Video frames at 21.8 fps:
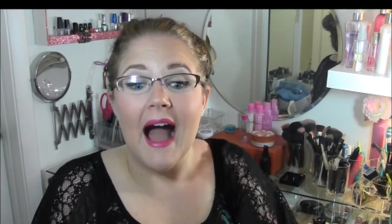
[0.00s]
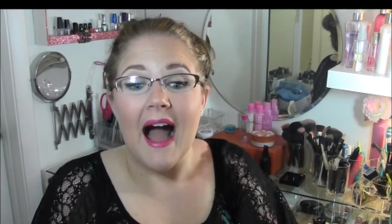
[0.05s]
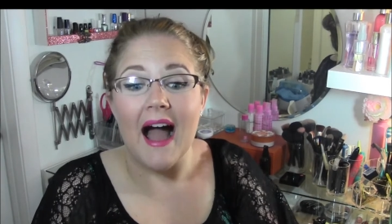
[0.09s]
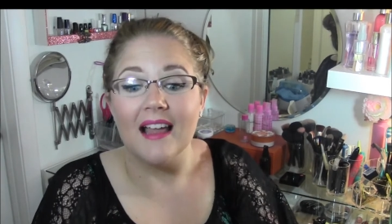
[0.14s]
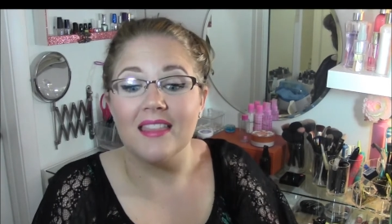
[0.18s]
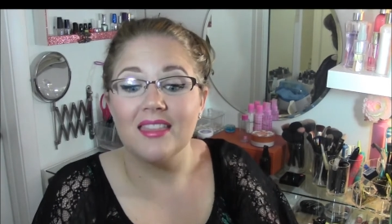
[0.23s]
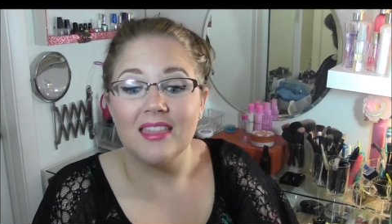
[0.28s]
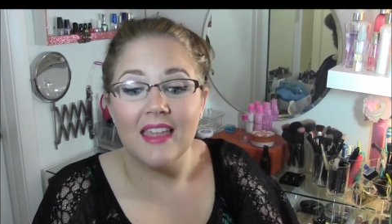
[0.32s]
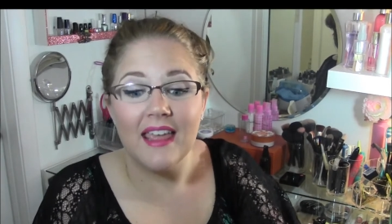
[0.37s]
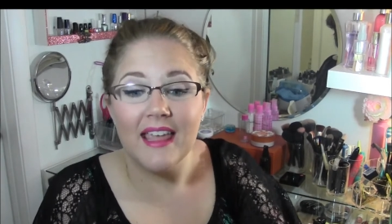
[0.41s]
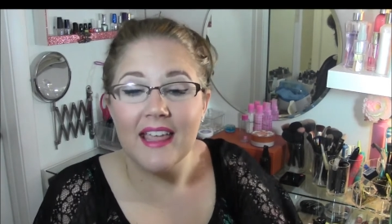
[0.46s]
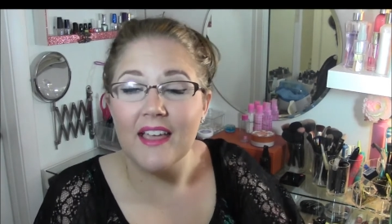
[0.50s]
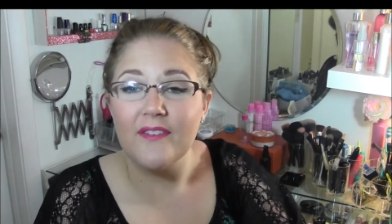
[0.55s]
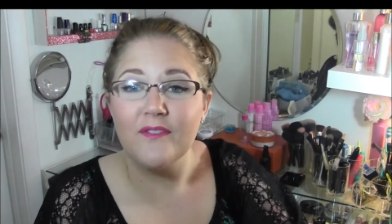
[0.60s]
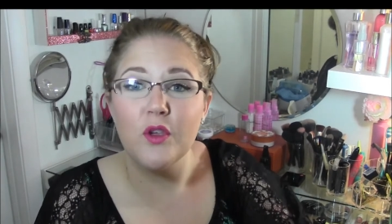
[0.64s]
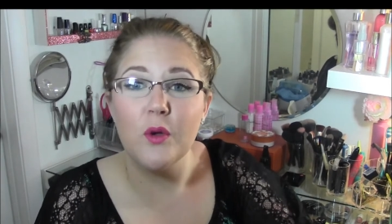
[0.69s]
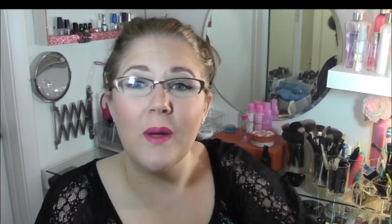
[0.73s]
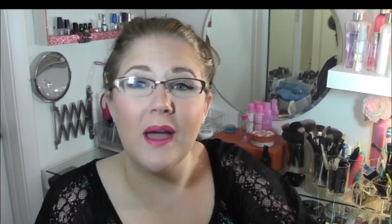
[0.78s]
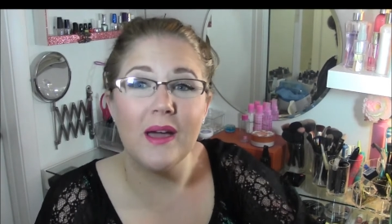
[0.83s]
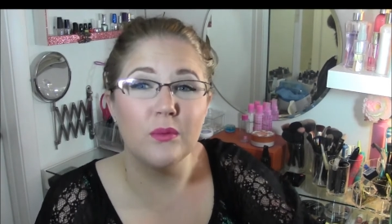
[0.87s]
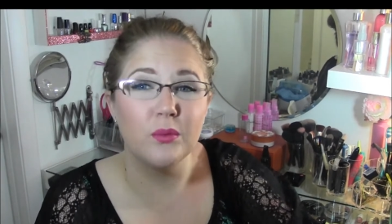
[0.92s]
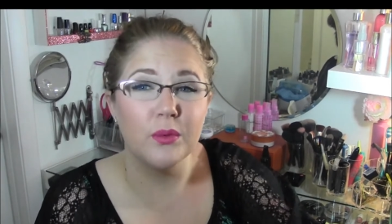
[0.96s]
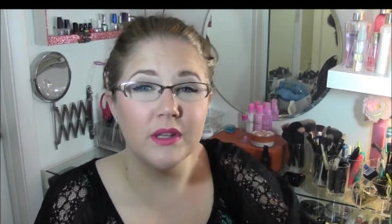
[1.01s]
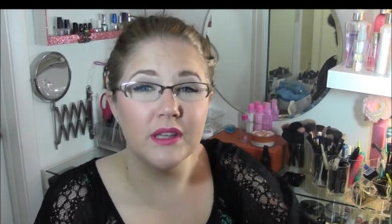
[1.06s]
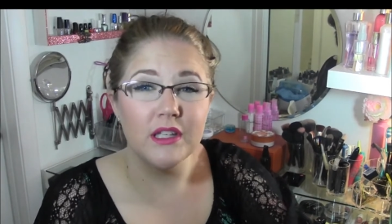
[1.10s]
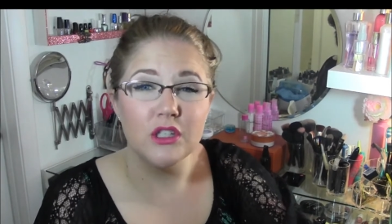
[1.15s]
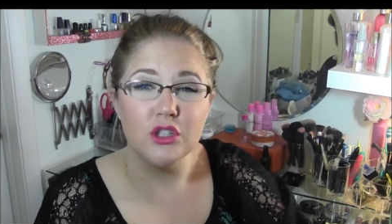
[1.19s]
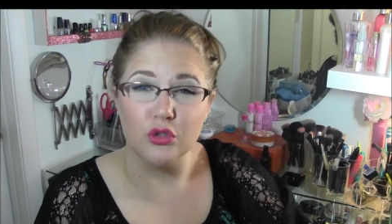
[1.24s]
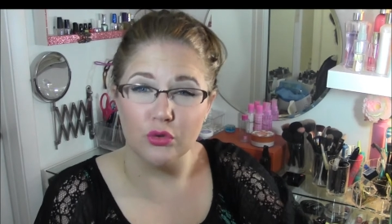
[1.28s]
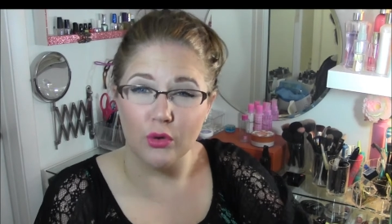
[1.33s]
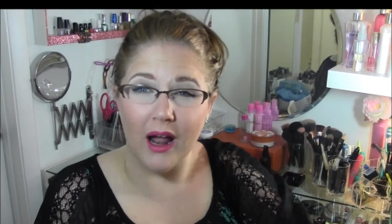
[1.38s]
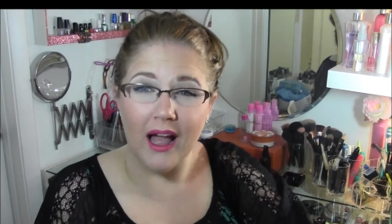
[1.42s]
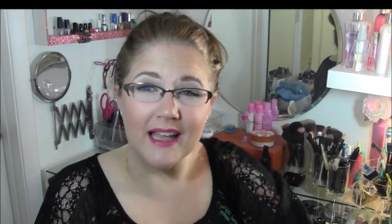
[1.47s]
I think if you had really
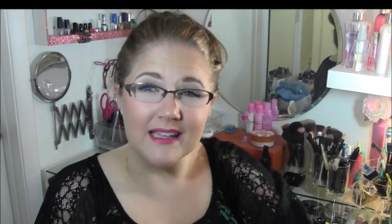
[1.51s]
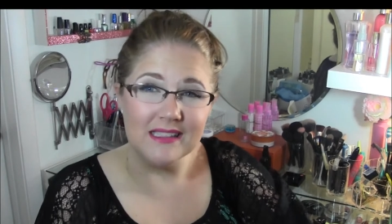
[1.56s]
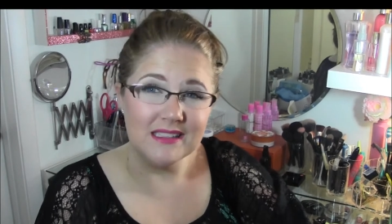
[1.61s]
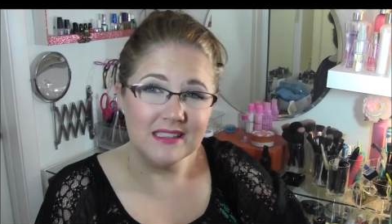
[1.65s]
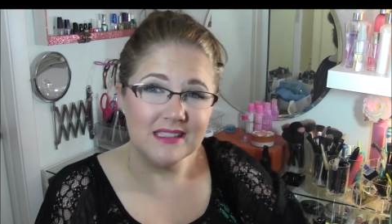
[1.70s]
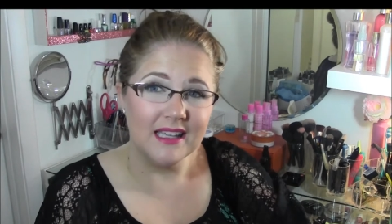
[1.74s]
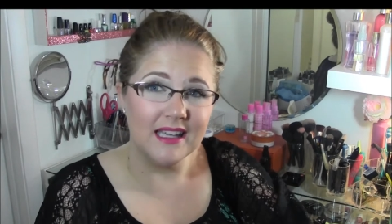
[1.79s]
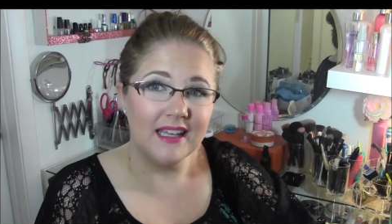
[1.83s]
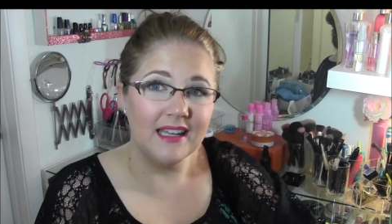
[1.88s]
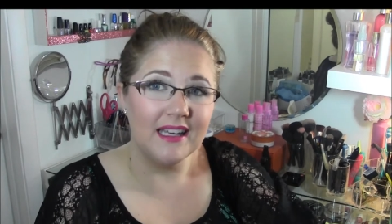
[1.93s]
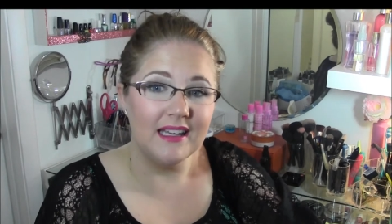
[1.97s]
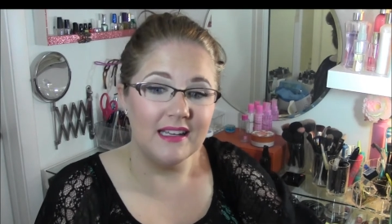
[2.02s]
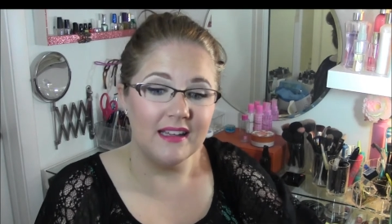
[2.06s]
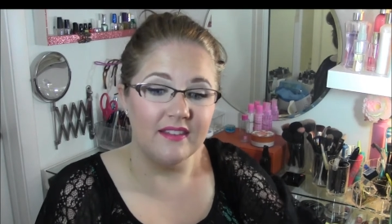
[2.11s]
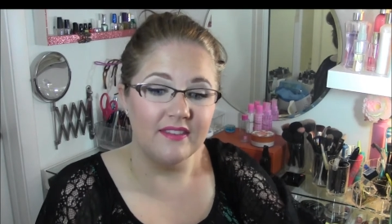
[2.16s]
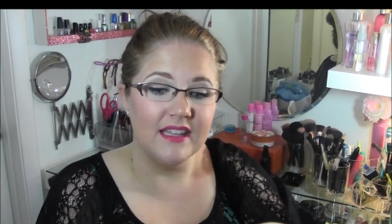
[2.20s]
dry skin,